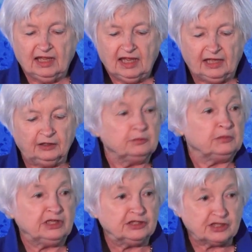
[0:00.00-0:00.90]
And it
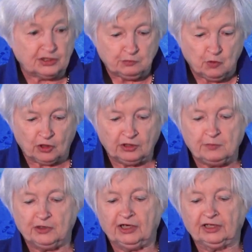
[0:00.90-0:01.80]
means that more
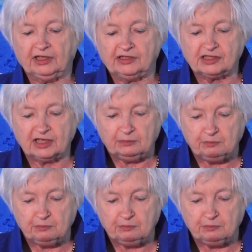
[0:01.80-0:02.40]
Americans can